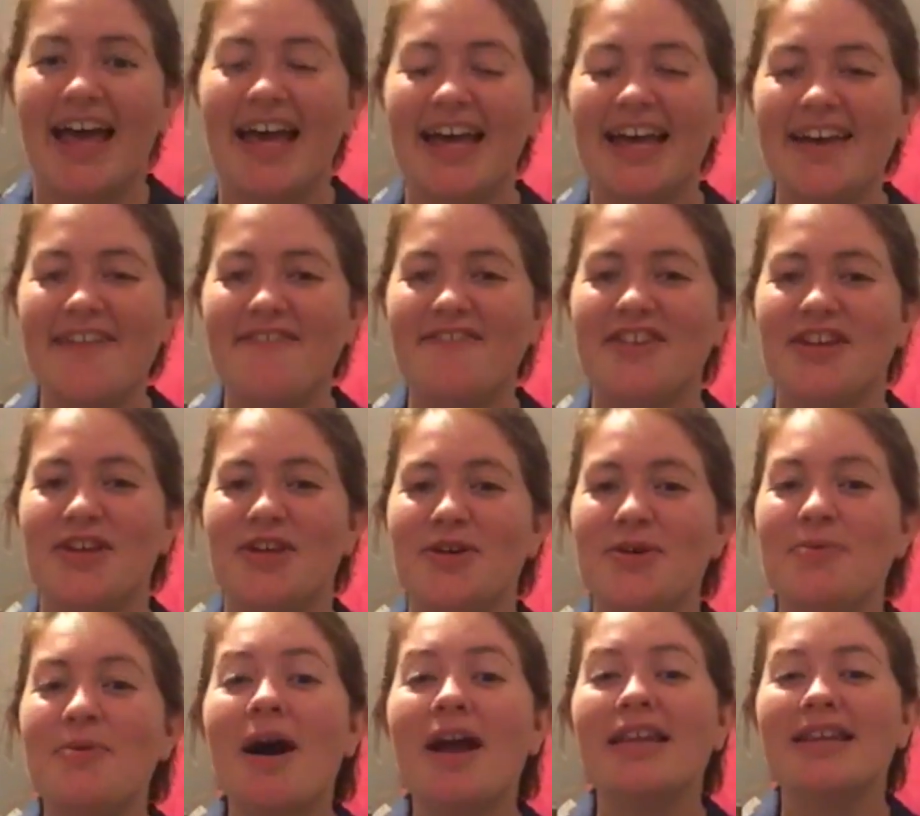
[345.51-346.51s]
If
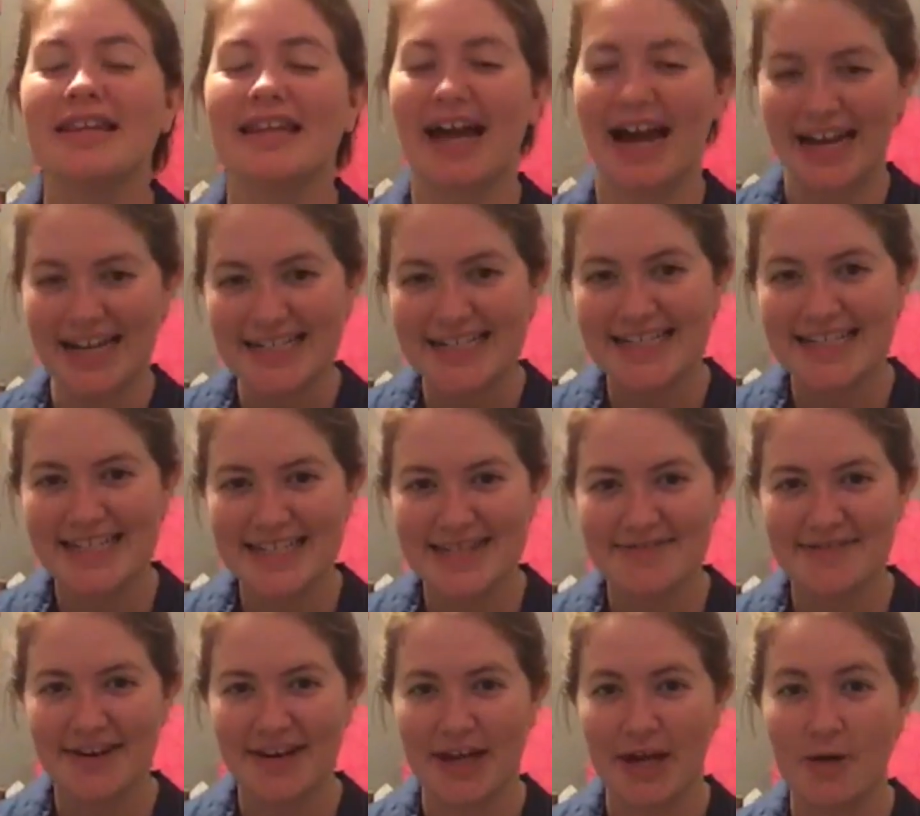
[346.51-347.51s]
you liked this
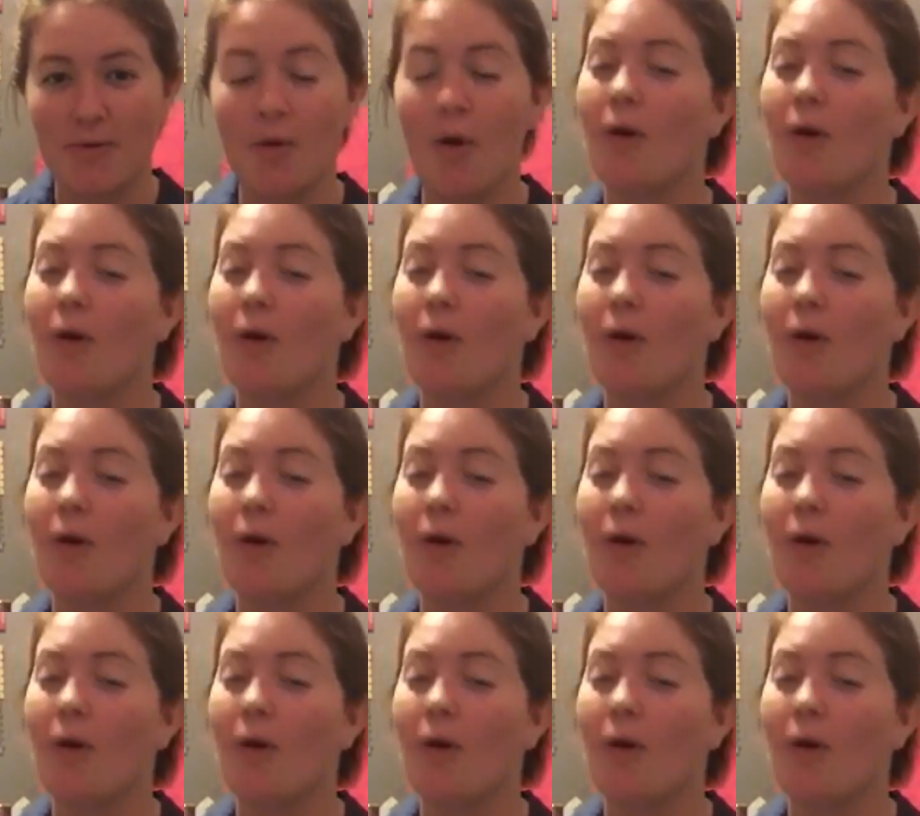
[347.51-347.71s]
video